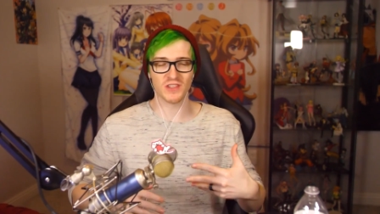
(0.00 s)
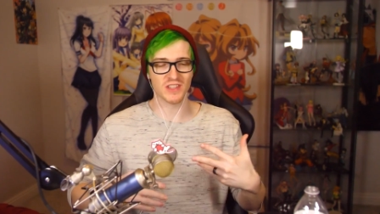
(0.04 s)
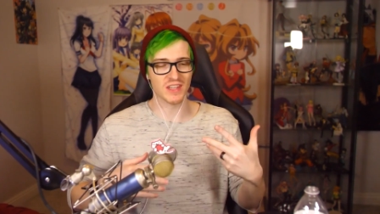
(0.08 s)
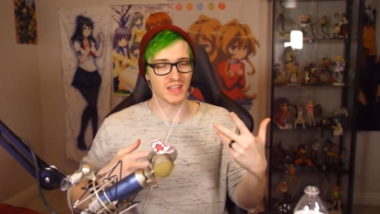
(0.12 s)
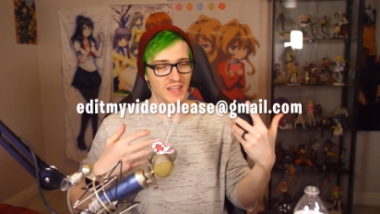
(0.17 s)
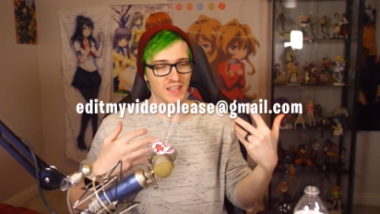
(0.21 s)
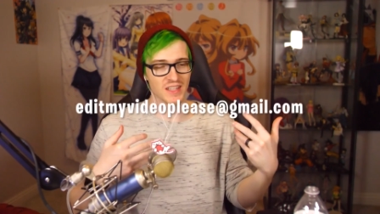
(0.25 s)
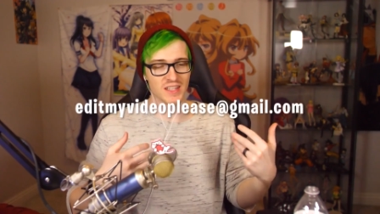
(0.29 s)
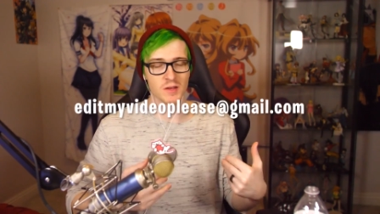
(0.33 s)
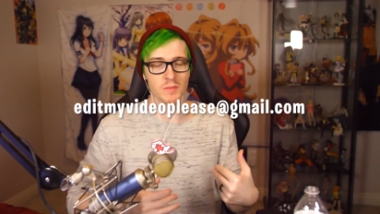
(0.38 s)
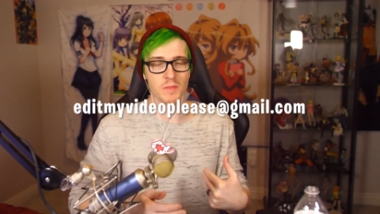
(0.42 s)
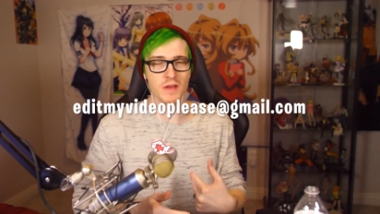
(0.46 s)

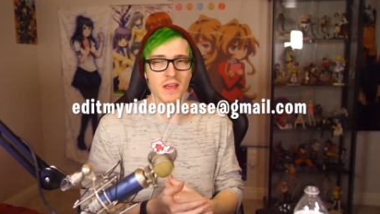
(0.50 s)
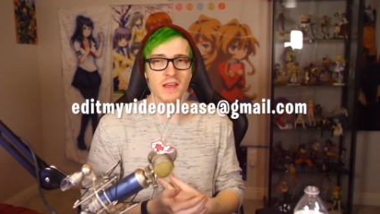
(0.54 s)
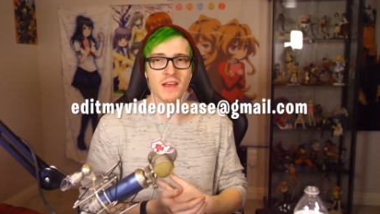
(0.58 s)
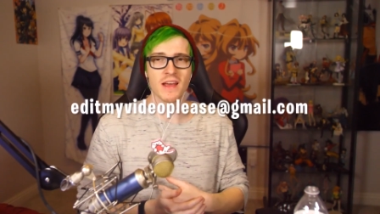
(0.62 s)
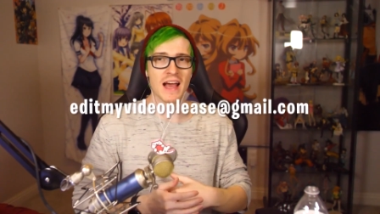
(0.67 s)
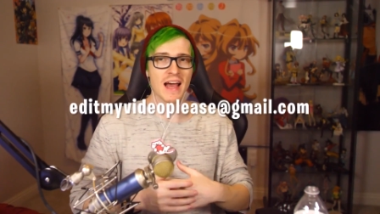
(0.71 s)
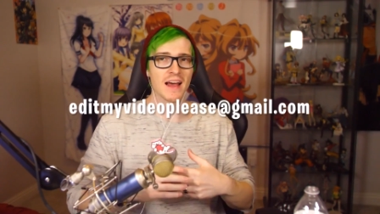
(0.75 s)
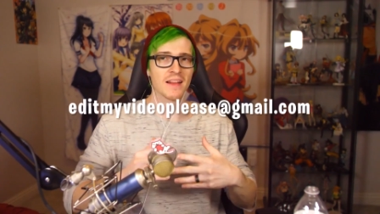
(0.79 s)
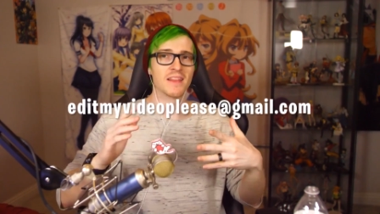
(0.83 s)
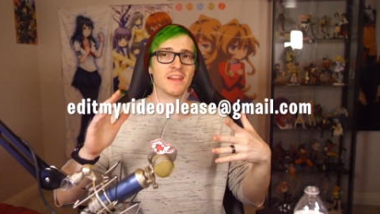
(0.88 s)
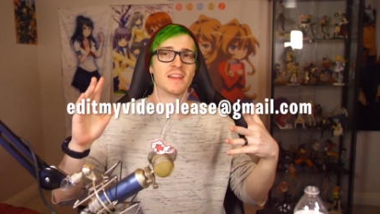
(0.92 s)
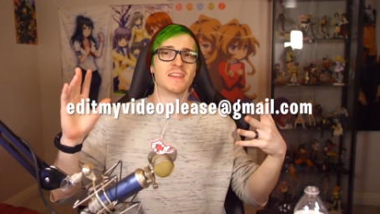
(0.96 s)
send it to me
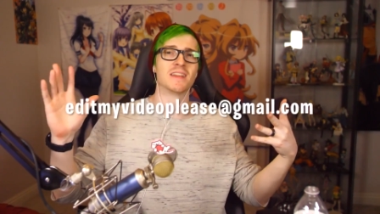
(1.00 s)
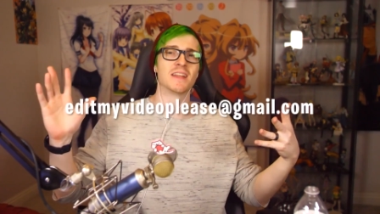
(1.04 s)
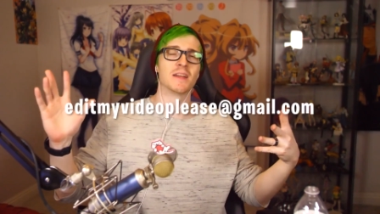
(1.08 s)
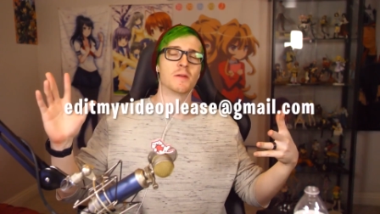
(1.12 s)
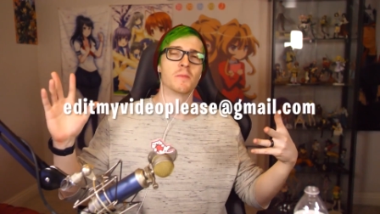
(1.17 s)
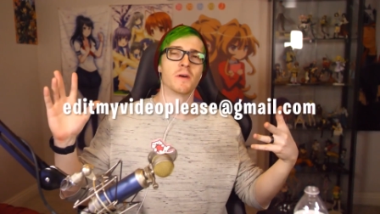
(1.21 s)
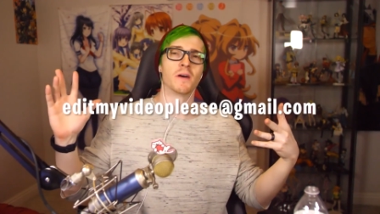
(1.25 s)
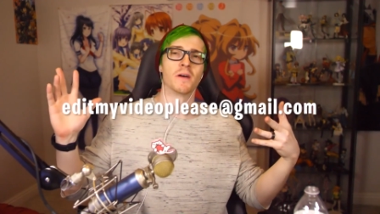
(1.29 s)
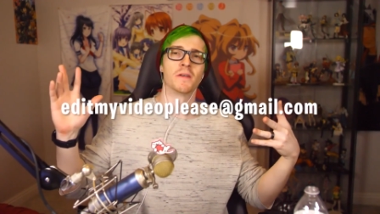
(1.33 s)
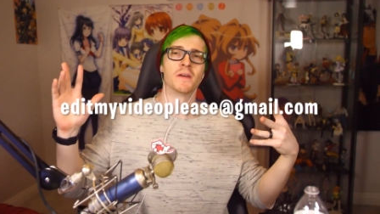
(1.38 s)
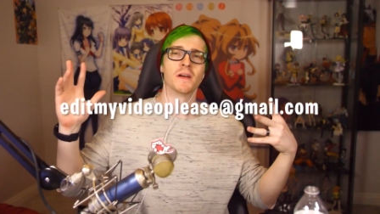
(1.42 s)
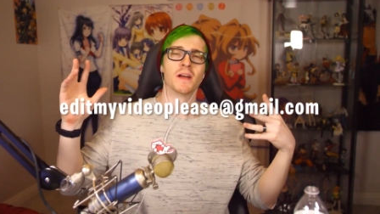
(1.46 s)
at this
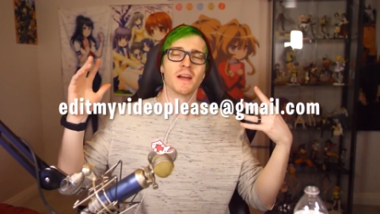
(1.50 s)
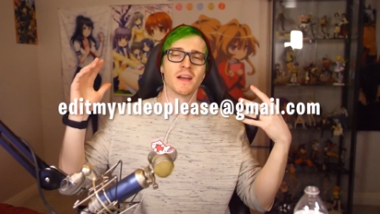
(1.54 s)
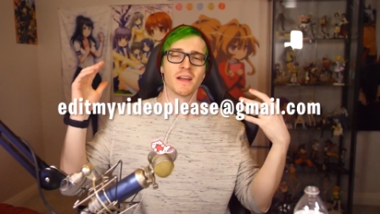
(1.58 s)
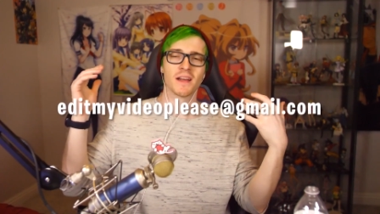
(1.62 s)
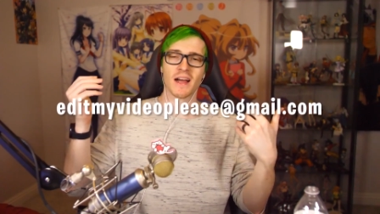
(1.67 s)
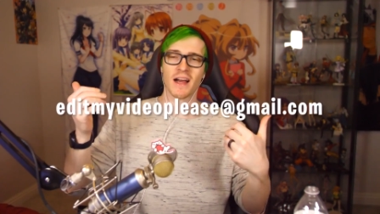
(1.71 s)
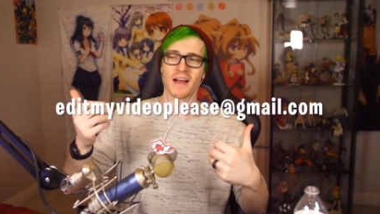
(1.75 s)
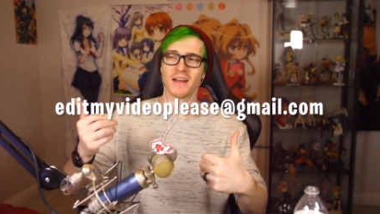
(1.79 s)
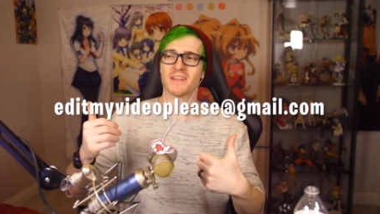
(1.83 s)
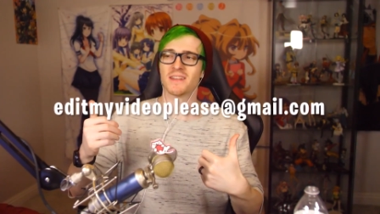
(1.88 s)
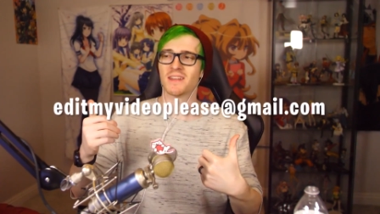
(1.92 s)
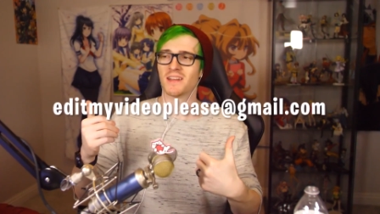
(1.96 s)
email.
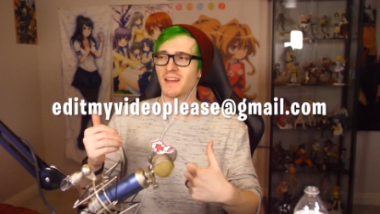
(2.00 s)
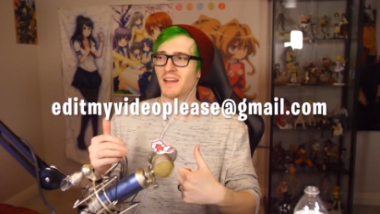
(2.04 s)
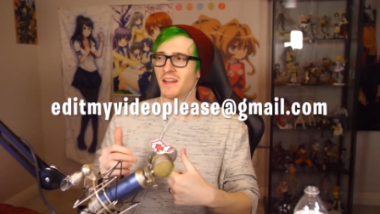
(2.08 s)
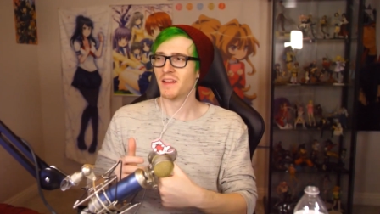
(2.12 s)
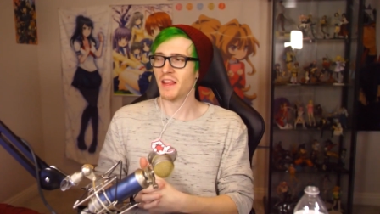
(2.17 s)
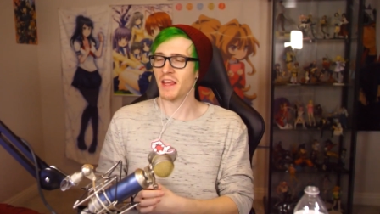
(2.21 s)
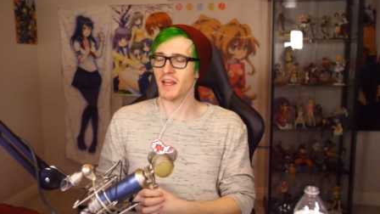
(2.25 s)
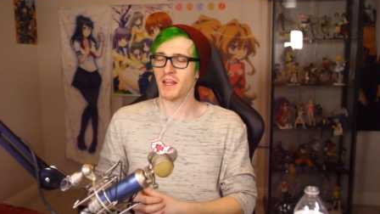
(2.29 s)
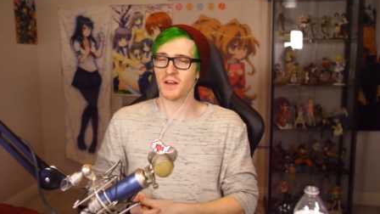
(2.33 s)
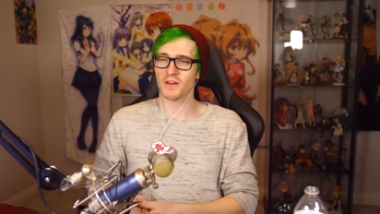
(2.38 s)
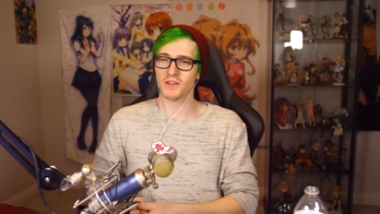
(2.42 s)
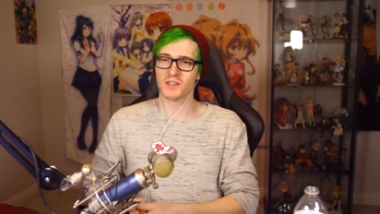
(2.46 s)
Guys,
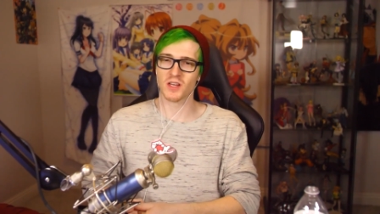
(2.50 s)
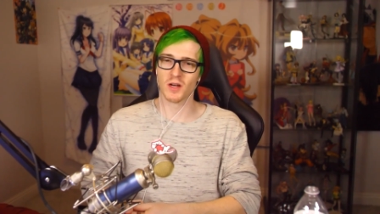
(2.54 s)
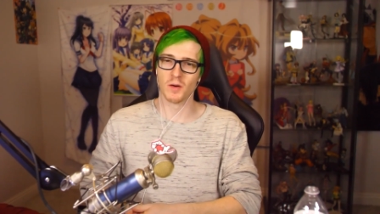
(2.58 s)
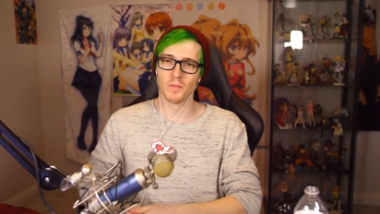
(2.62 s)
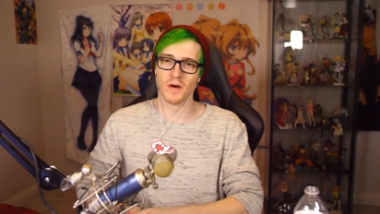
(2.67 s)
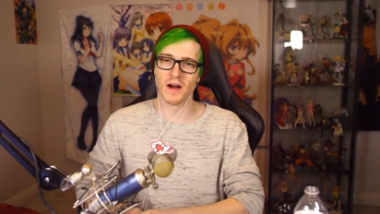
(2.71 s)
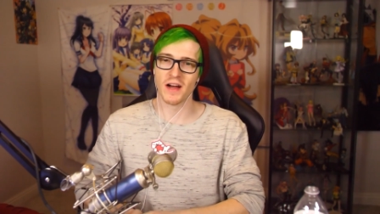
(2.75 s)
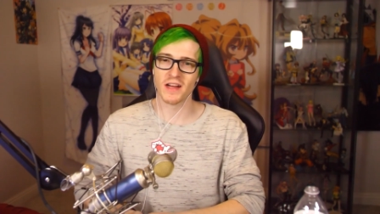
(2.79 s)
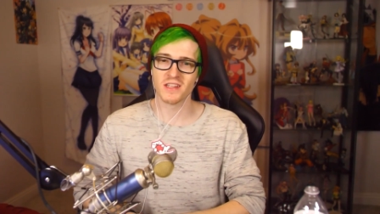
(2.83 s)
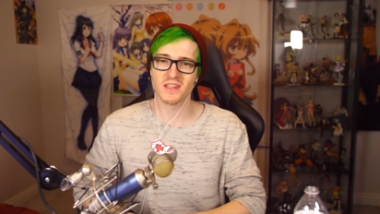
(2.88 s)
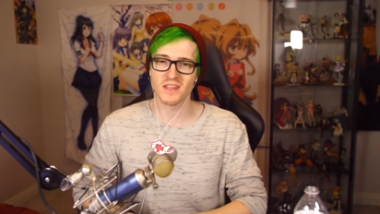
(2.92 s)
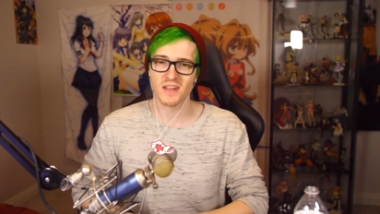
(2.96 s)
thank you so
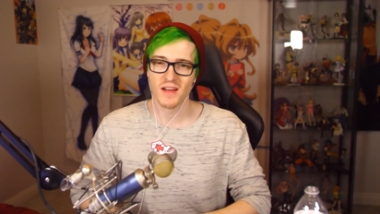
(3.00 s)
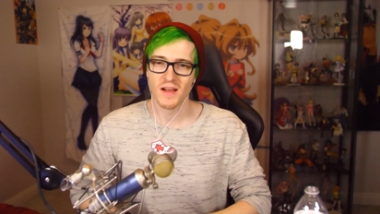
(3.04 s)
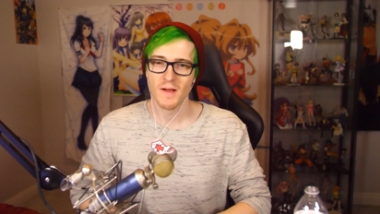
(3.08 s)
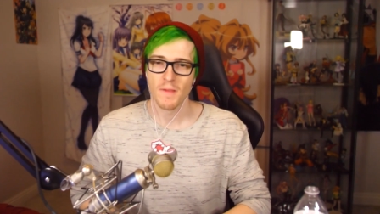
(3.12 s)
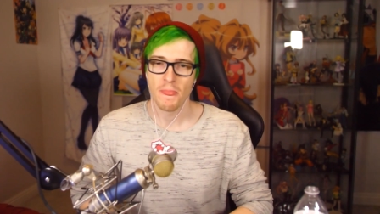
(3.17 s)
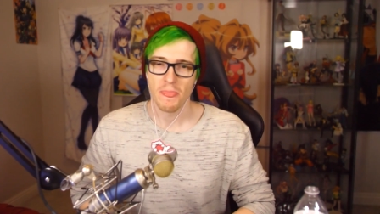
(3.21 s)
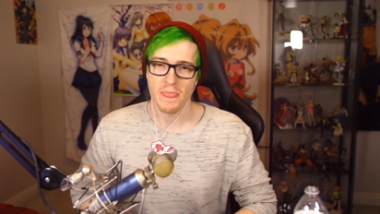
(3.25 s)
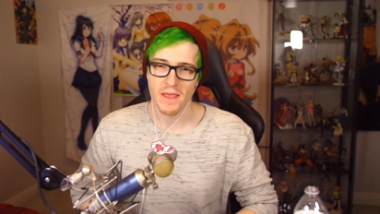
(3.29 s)
much.